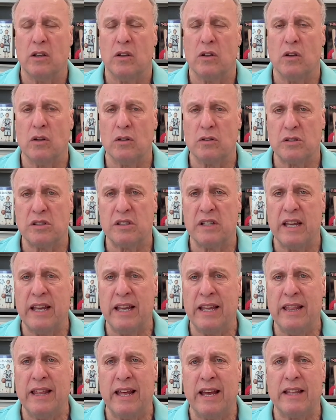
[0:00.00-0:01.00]
You'll
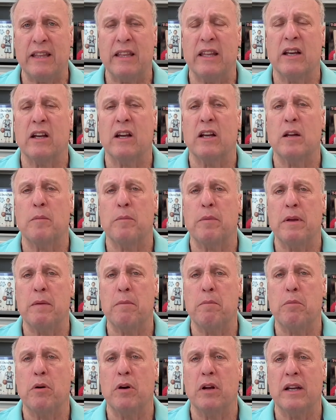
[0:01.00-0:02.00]
see that they're going to be
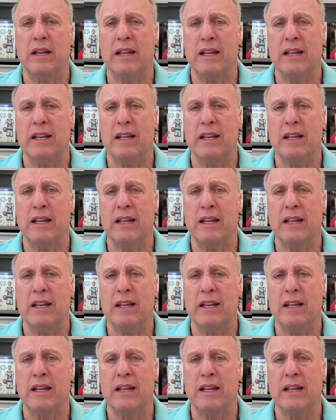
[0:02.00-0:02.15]
put